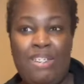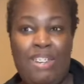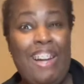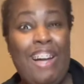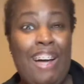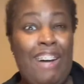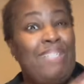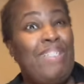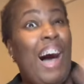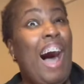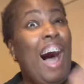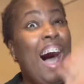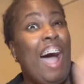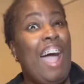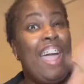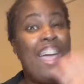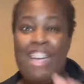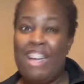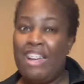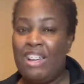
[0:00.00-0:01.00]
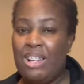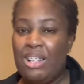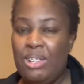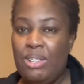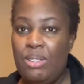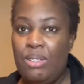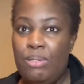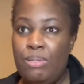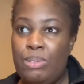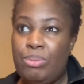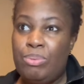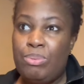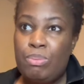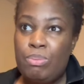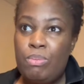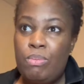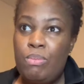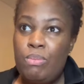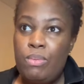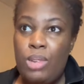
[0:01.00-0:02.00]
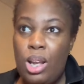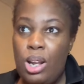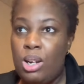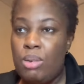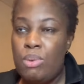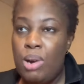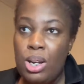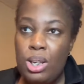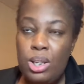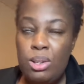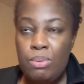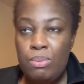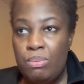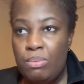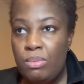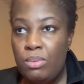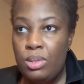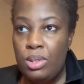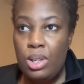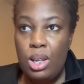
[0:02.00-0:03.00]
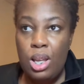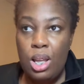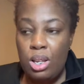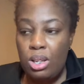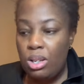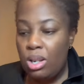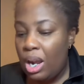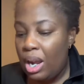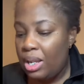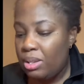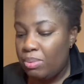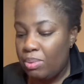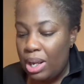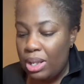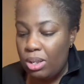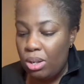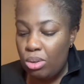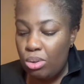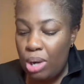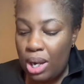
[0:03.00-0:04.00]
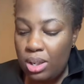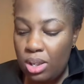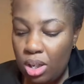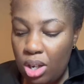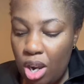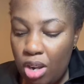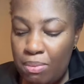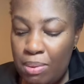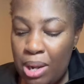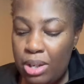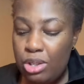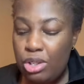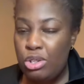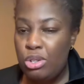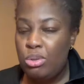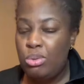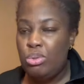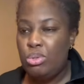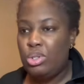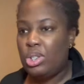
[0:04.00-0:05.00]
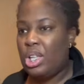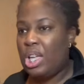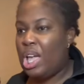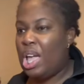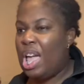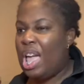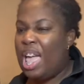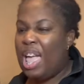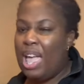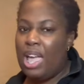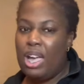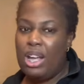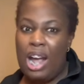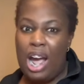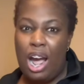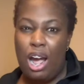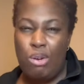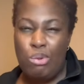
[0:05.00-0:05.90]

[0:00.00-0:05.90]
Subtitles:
bye. And I'm walking. Guys, when I told you I took off my shoes and I